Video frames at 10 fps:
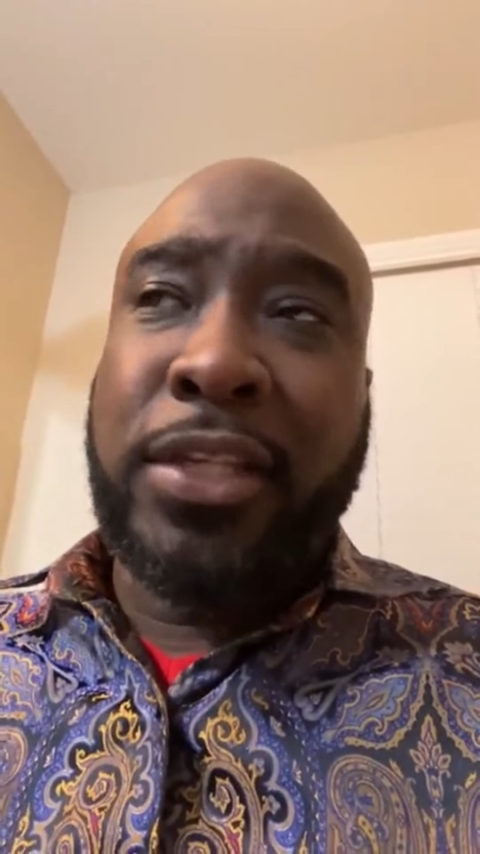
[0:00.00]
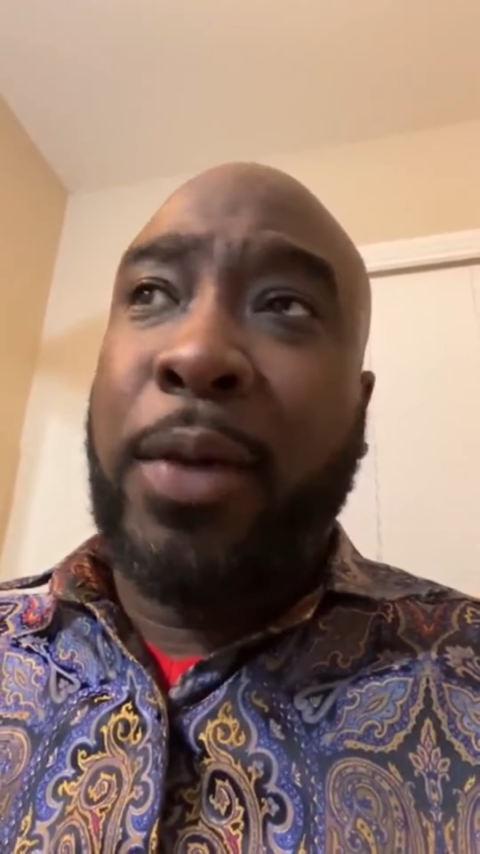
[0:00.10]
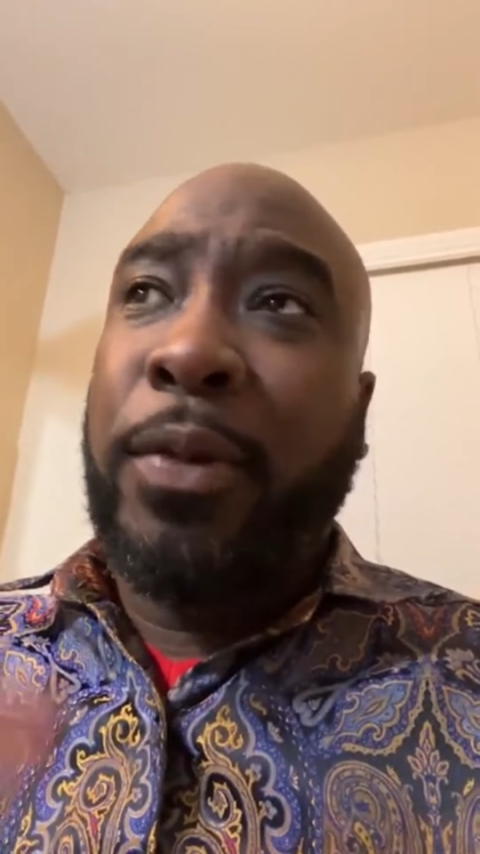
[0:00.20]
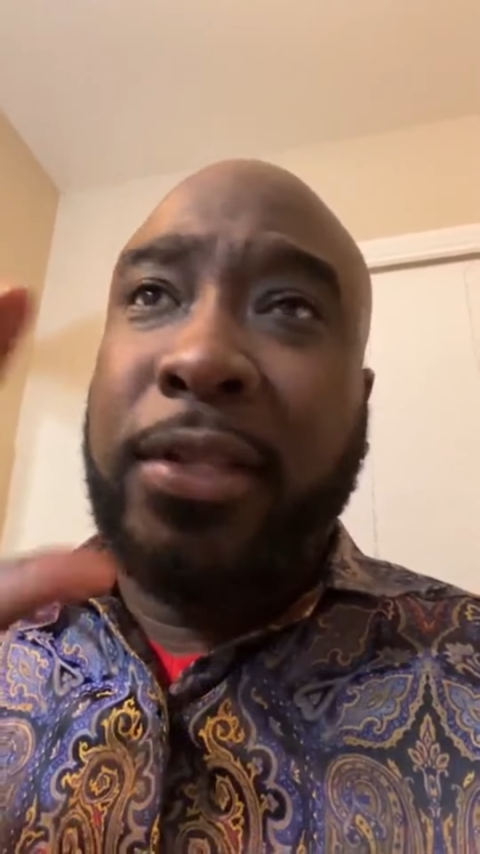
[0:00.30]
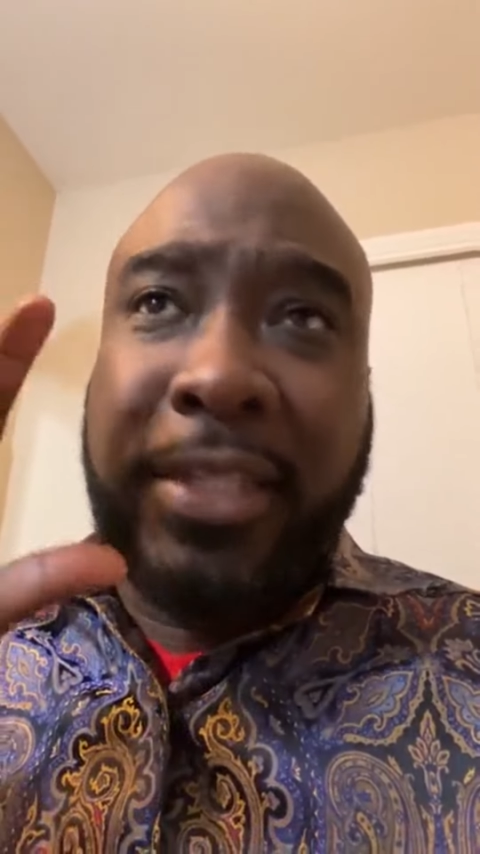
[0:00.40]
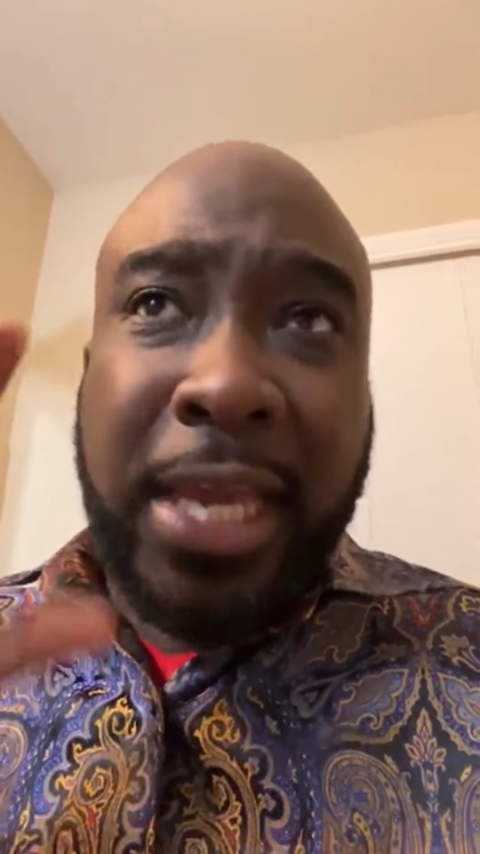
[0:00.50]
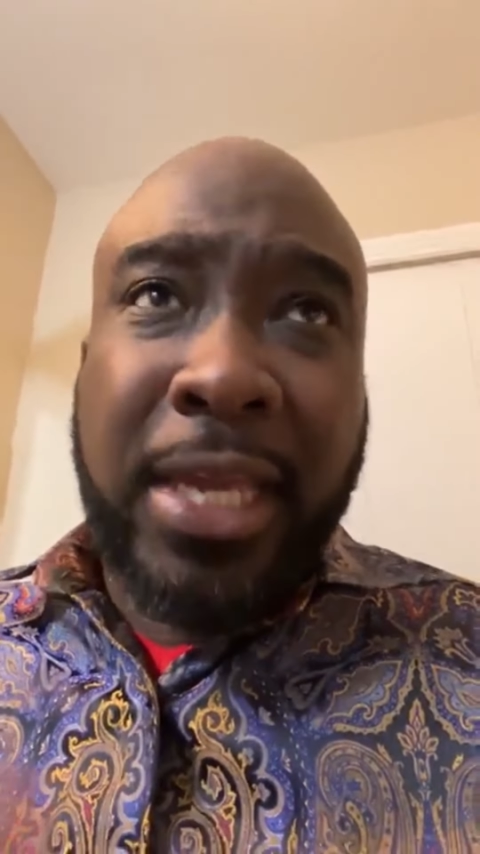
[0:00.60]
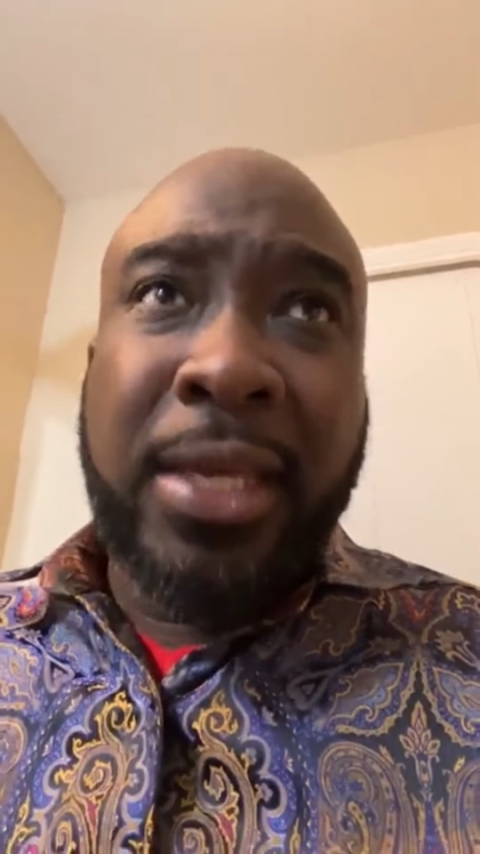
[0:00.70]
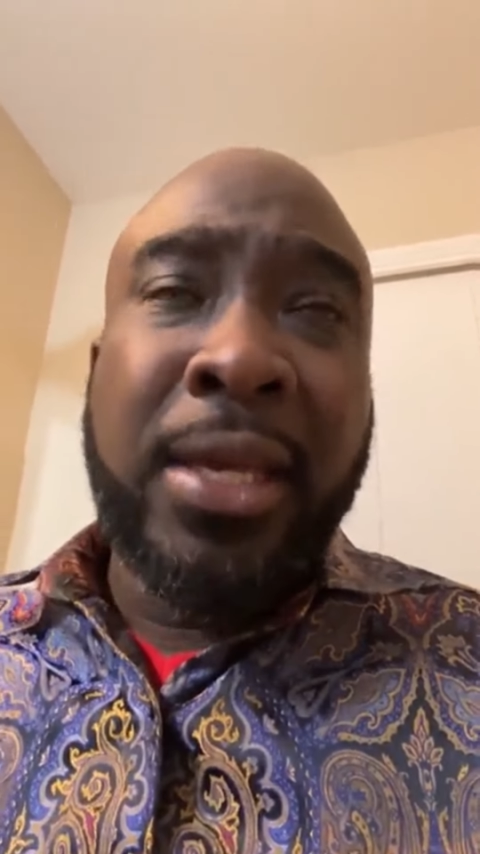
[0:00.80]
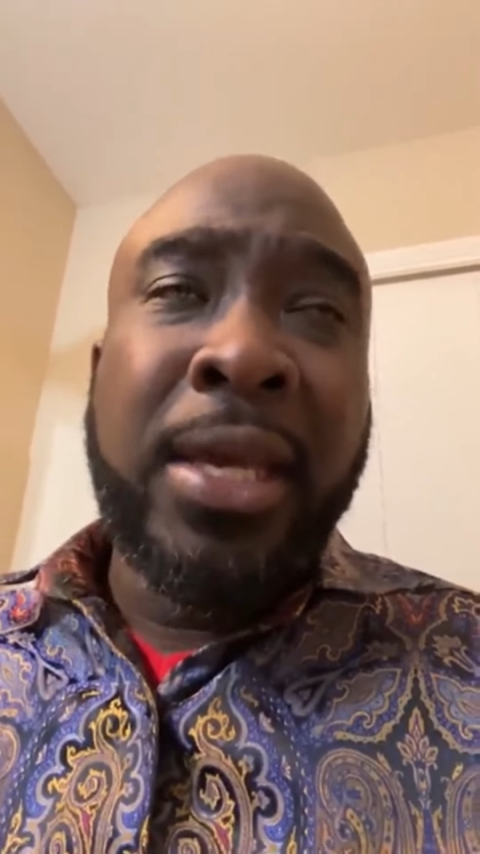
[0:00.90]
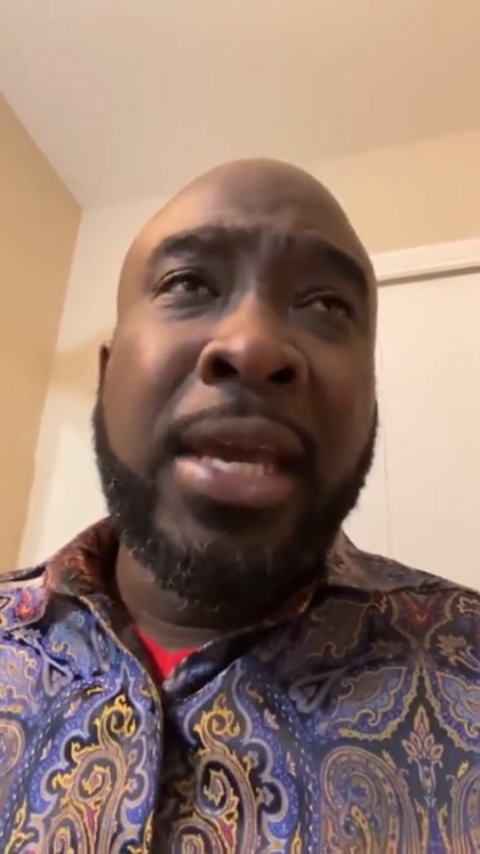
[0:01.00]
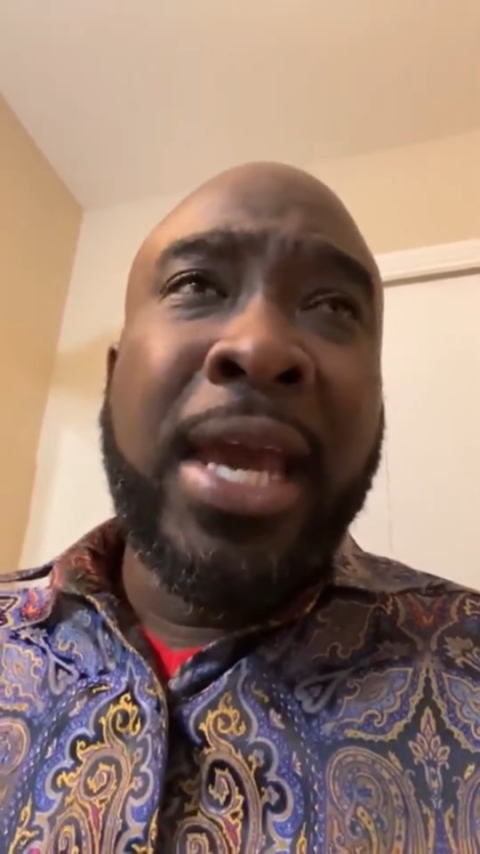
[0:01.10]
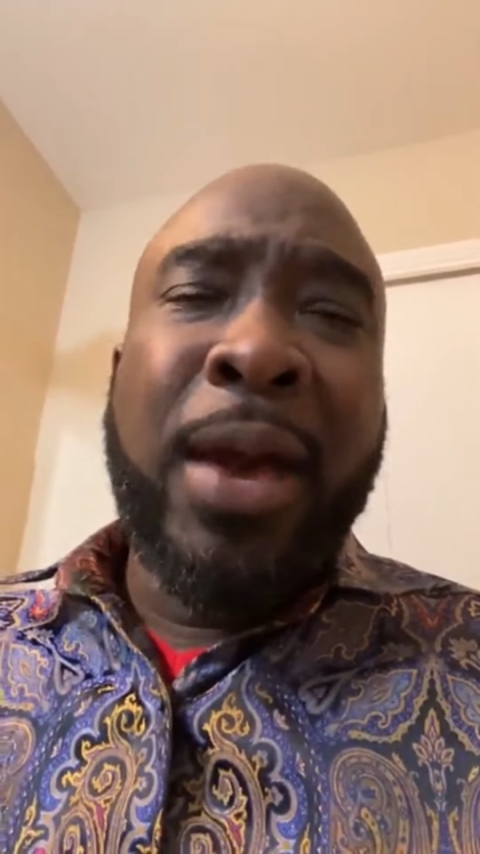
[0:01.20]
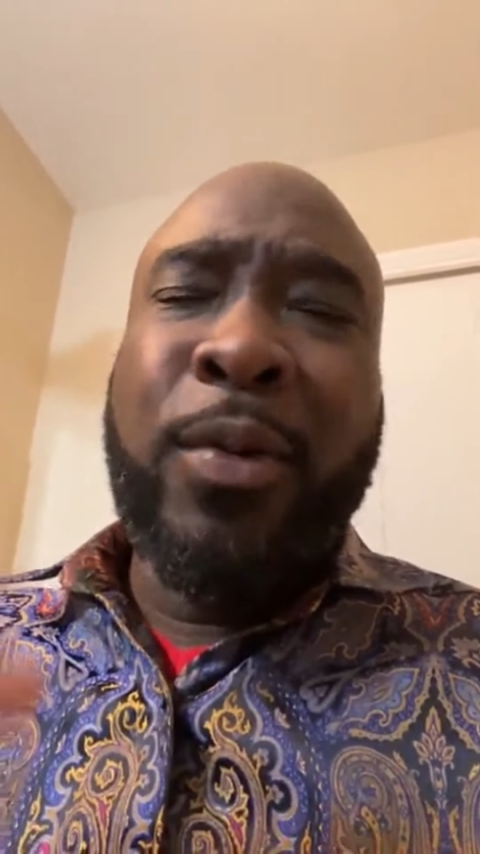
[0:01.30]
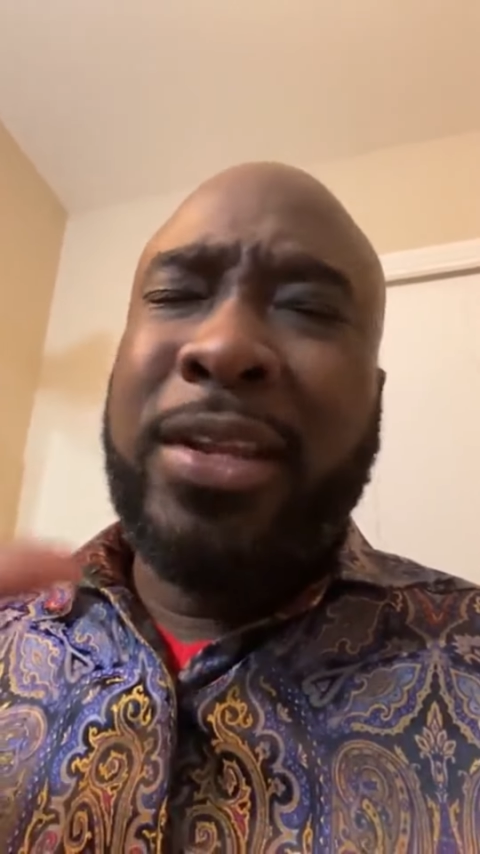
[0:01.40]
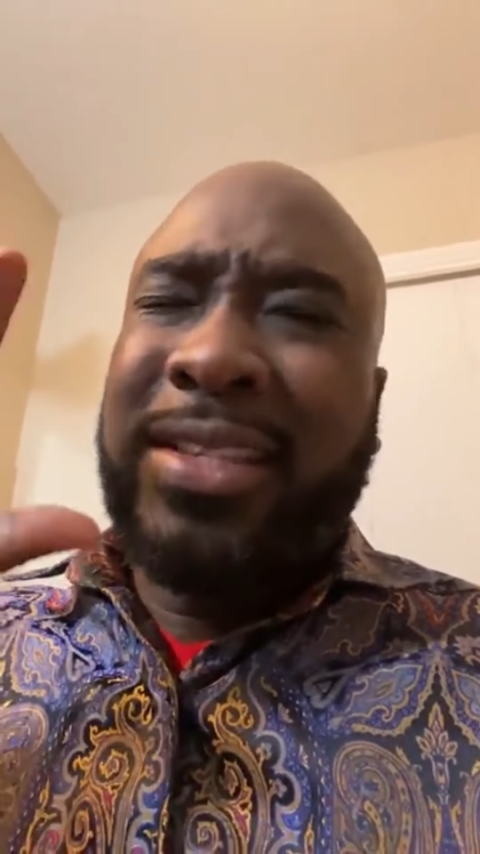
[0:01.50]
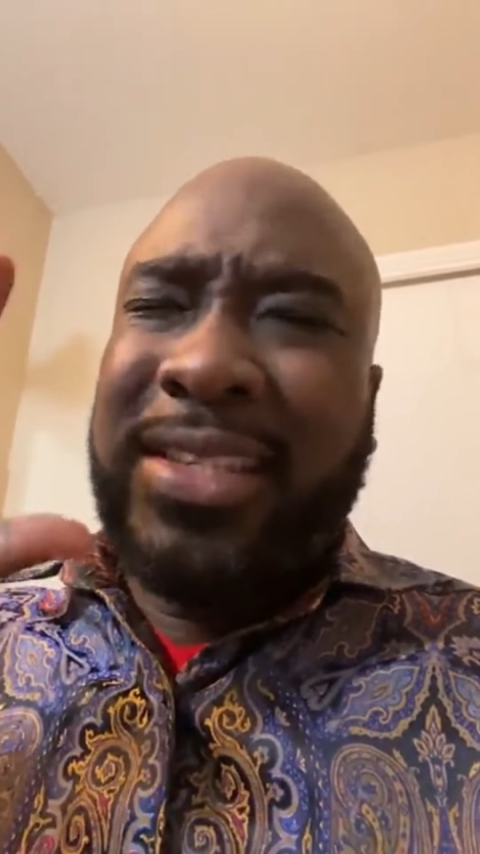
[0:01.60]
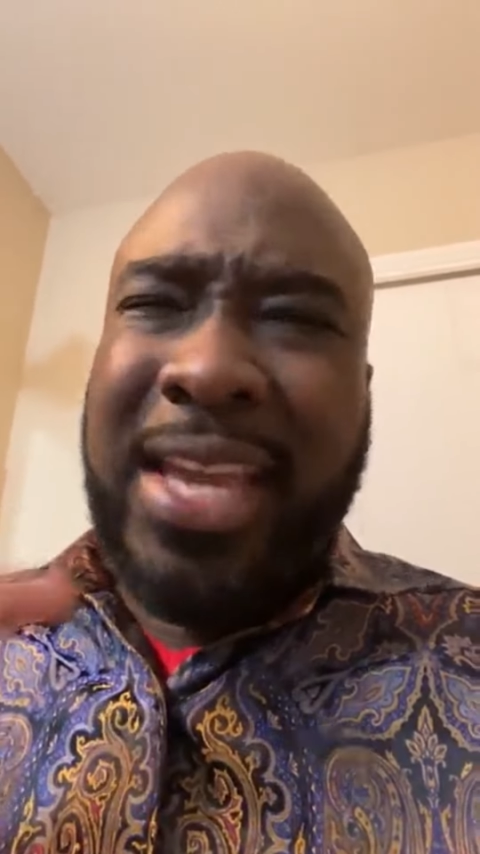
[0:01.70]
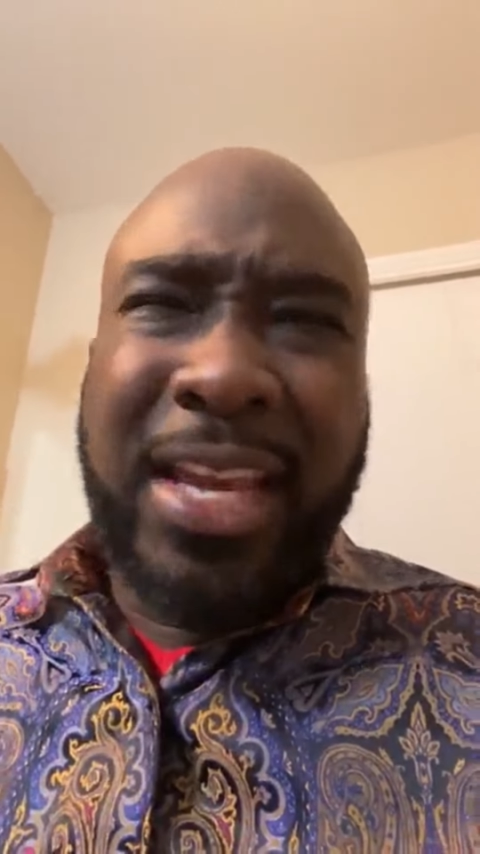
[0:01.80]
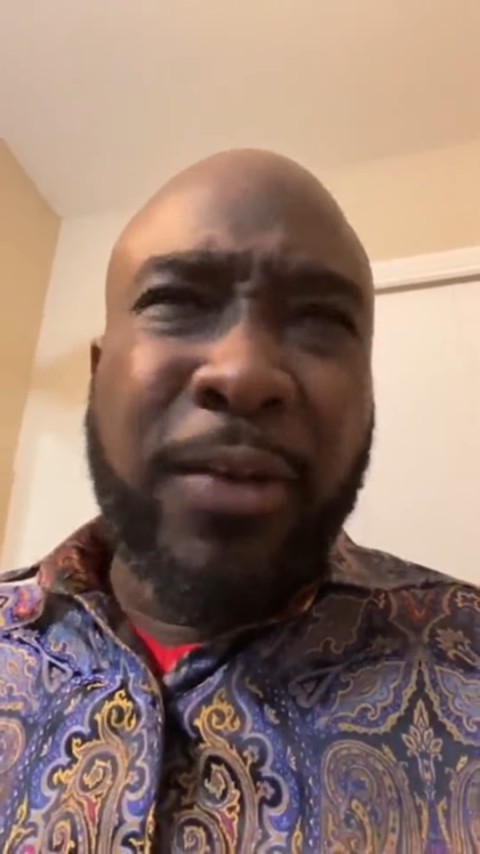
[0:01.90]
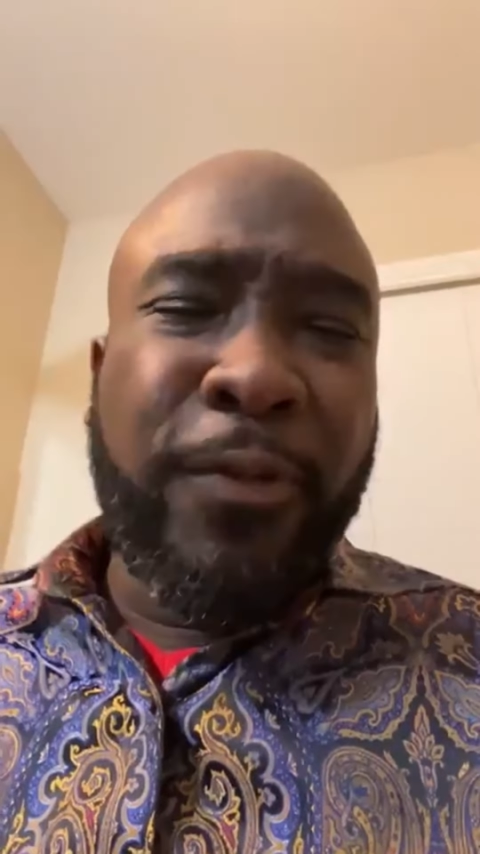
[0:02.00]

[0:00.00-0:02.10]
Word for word: And so I want to take I want to take